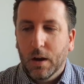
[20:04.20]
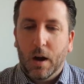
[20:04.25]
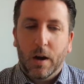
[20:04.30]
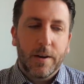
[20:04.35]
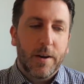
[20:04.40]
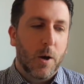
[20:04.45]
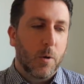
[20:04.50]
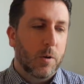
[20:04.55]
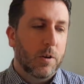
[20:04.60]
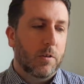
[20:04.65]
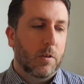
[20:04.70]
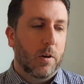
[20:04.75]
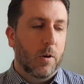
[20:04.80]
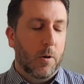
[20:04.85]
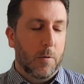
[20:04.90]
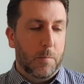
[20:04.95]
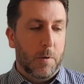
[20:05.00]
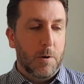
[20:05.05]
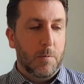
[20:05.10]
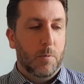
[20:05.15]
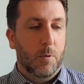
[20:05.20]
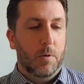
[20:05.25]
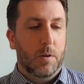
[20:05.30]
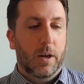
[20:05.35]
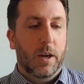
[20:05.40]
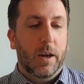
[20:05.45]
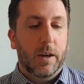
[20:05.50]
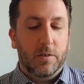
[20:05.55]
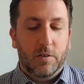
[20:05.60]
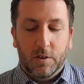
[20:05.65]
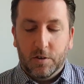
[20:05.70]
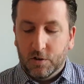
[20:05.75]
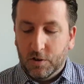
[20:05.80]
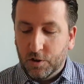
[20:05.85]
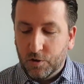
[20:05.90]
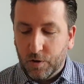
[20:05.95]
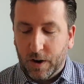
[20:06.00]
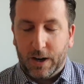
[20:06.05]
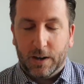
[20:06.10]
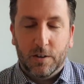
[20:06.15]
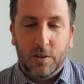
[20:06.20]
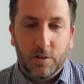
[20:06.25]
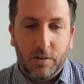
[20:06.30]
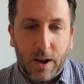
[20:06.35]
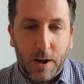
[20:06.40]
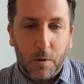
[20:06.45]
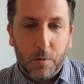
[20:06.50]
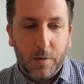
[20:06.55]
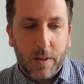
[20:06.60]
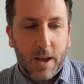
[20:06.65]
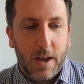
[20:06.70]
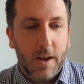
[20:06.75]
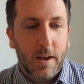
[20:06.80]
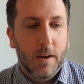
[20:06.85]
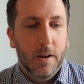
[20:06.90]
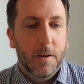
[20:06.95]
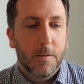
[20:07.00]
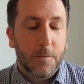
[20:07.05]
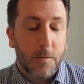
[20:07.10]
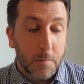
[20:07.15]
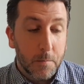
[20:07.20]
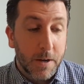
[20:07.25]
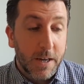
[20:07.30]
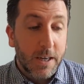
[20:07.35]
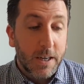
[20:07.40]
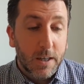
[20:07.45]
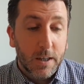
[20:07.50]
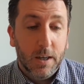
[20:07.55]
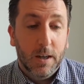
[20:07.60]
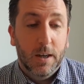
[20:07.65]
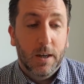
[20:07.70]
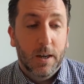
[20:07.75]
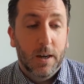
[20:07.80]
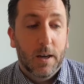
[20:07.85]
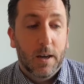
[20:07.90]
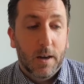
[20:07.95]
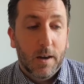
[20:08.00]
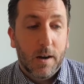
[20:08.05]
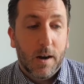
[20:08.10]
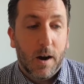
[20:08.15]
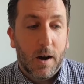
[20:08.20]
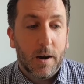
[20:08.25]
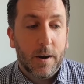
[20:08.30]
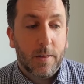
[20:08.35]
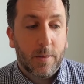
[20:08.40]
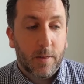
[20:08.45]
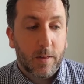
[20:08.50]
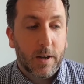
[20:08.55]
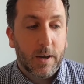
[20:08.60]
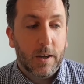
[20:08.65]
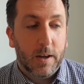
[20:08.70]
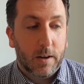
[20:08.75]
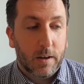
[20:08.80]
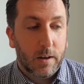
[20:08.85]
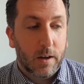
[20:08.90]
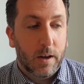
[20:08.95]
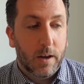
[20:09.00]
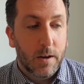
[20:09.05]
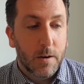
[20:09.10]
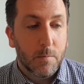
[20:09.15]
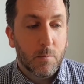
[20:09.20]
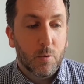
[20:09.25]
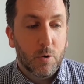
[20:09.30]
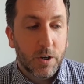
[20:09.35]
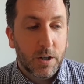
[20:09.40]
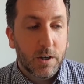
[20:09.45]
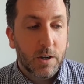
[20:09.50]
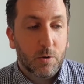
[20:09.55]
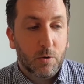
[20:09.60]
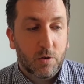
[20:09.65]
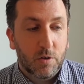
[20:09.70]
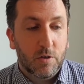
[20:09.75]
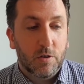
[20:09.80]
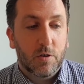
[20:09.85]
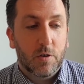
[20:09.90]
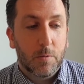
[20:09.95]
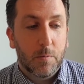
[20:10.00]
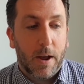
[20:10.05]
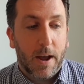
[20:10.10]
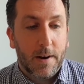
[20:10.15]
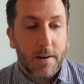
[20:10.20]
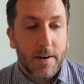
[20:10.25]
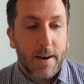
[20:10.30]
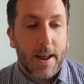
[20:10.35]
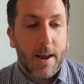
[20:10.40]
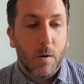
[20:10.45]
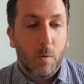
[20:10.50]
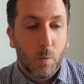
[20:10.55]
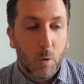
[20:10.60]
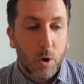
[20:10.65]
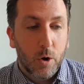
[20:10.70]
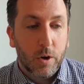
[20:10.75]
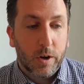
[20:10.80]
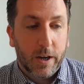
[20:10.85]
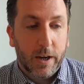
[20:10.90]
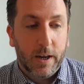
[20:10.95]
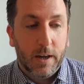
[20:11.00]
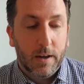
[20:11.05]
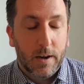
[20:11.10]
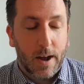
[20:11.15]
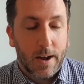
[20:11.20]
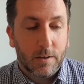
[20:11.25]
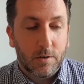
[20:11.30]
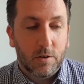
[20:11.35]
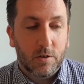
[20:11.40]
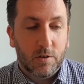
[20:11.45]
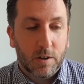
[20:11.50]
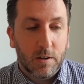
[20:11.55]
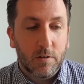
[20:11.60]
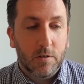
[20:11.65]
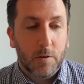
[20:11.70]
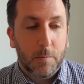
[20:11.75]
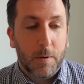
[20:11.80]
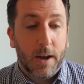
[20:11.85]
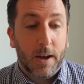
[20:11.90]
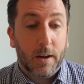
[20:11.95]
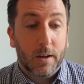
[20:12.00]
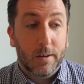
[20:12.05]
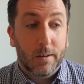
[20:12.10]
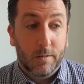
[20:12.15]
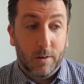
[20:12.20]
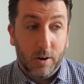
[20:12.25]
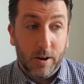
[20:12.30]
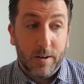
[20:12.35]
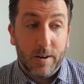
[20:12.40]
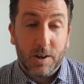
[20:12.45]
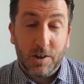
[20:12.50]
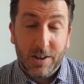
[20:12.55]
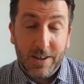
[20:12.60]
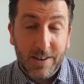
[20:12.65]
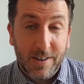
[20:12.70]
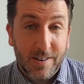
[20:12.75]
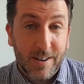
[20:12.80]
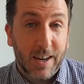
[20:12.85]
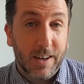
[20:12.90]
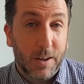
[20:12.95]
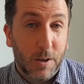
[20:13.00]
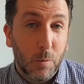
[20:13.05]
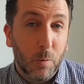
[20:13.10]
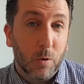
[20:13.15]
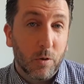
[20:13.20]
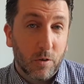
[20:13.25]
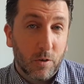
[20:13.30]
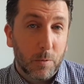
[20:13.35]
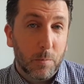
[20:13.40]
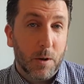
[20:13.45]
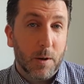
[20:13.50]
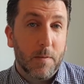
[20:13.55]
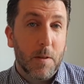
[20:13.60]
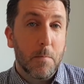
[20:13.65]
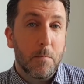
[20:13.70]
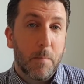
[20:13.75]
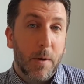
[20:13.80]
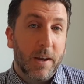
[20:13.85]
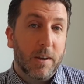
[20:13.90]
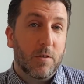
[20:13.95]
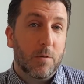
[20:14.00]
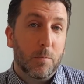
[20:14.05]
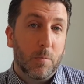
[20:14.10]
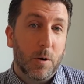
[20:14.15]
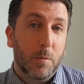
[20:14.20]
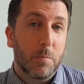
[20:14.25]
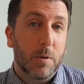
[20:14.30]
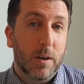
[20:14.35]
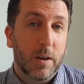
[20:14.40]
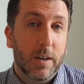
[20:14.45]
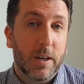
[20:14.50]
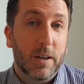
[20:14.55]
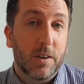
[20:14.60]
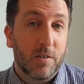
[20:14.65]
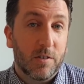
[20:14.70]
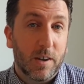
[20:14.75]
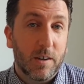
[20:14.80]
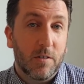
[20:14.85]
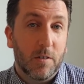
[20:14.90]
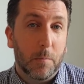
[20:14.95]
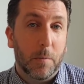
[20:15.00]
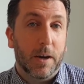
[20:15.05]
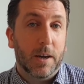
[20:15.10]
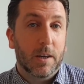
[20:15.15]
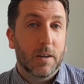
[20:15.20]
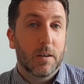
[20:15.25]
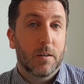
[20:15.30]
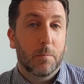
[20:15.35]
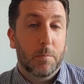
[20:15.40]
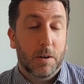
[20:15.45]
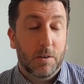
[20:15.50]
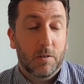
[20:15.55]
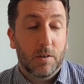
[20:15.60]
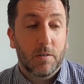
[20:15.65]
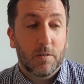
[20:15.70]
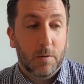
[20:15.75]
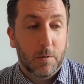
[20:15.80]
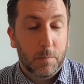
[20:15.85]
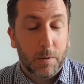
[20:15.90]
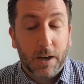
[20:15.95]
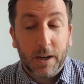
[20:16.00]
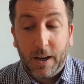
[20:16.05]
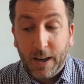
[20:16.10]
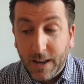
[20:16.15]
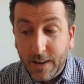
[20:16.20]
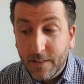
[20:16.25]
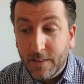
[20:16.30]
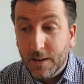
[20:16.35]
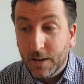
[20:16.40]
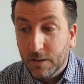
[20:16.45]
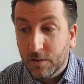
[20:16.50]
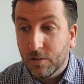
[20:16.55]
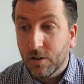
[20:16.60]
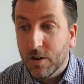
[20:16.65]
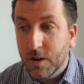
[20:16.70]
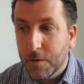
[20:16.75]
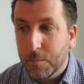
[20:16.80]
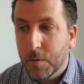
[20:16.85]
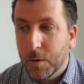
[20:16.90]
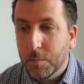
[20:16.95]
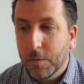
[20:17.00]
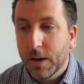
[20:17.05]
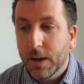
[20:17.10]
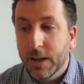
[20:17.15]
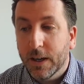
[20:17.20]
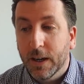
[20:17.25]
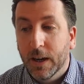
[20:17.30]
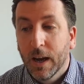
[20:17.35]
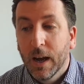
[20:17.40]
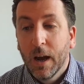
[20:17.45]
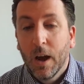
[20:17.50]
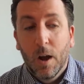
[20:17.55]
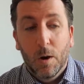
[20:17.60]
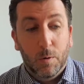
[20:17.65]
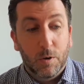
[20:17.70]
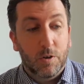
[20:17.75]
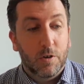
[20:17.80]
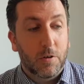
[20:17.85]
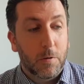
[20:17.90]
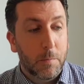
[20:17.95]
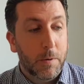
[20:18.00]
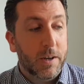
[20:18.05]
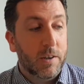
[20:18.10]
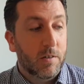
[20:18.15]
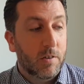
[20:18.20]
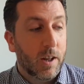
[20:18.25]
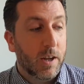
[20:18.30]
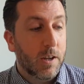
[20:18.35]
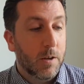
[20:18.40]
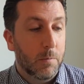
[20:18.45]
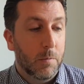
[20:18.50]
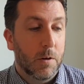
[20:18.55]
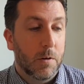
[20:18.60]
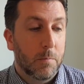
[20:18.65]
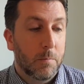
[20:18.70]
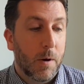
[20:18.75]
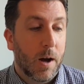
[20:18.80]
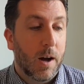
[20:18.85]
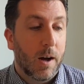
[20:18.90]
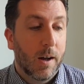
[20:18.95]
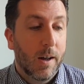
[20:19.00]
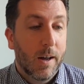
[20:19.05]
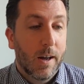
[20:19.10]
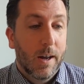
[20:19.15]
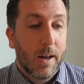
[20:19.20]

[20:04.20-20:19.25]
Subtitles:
know there's a lot of people that he has his detractors out there. For me, I think in a Mourinho system and now working as a centre-back, Dier actually said he wants to become the best Premier League centre-back, best centre-back in the entire Premier League, which is a big statement, but